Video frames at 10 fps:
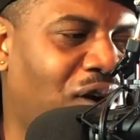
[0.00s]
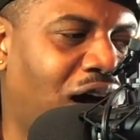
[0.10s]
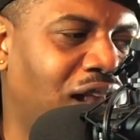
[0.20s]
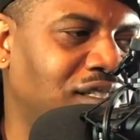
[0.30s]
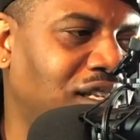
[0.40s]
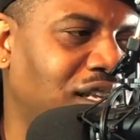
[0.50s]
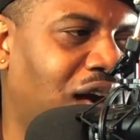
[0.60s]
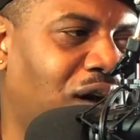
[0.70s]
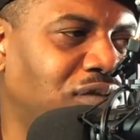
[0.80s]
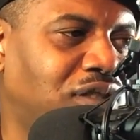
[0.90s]
honestly,
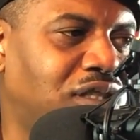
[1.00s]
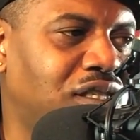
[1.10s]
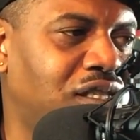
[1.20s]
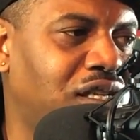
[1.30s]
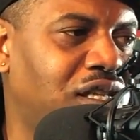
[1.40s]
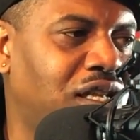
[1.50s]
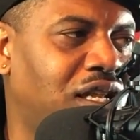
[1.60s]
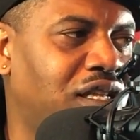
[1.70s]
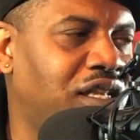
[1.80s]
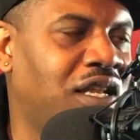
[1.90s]
that was
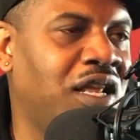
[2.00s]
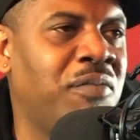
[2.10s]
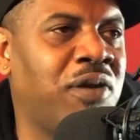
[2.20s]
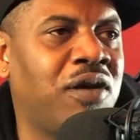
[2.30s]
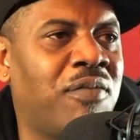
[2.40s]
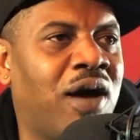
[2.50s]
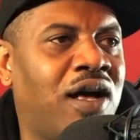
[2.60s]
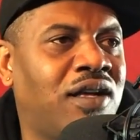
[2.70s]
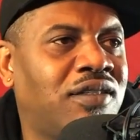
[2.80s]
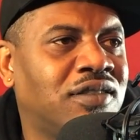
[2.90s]
the limit of
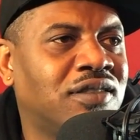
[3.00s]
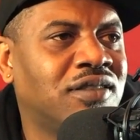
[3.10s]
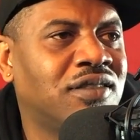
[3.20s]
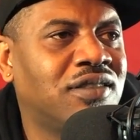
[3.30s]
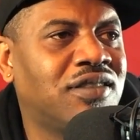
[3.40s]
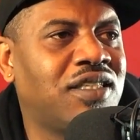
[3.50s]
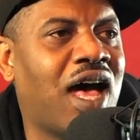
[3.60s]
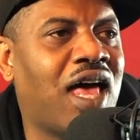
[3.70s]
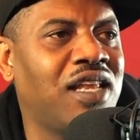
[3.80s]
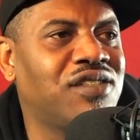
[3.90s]
my
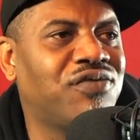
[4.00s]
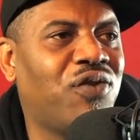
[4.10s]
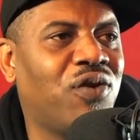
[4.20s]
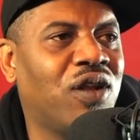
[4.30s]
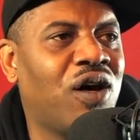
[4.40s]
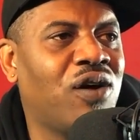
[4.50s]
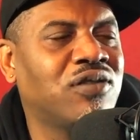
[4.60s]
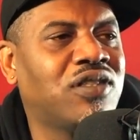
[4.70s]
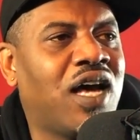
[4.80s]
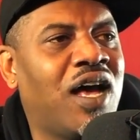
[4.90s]
knowledge for a
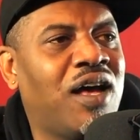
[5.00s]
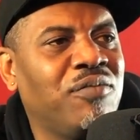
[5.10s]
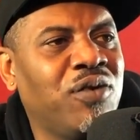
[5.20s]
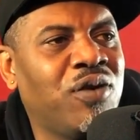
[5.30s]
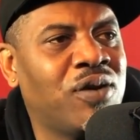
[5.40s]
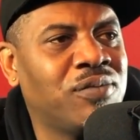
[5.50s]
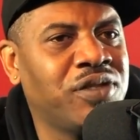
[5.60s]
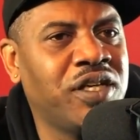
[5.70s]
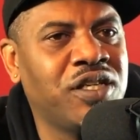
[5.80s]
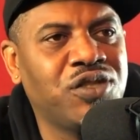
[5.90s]
long time. You know what I'm
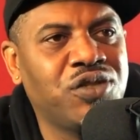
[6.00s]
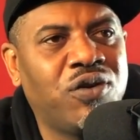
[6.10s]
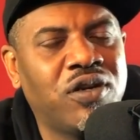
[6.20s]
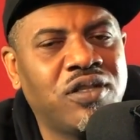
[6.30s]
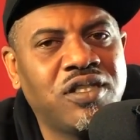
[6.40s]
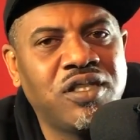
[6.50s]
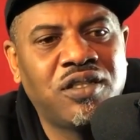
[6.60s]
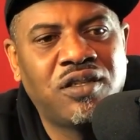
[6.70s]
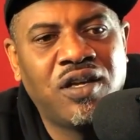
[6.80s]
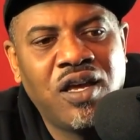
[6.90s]
saying? Short
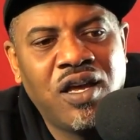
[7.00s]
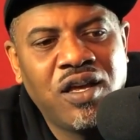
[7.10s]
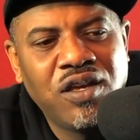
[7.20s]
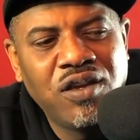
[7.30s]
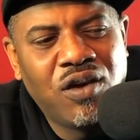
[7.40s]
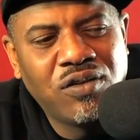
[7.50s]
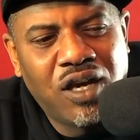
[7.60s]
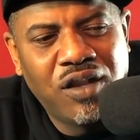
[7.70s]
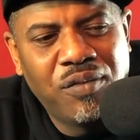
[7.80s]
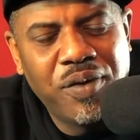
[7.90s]
until other